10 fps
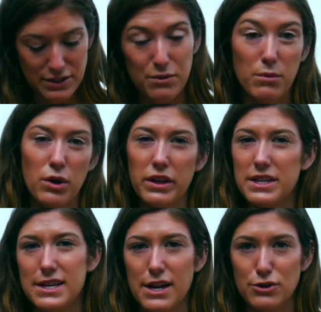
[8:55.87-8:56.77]
So more or
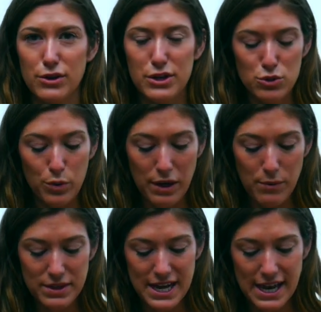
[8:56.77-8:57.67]
less 120
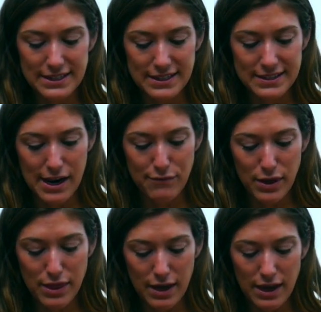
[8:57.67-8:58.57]
with taxes and
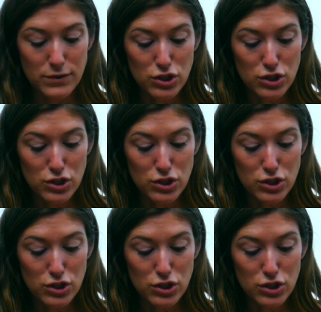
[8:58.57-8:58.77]
everything.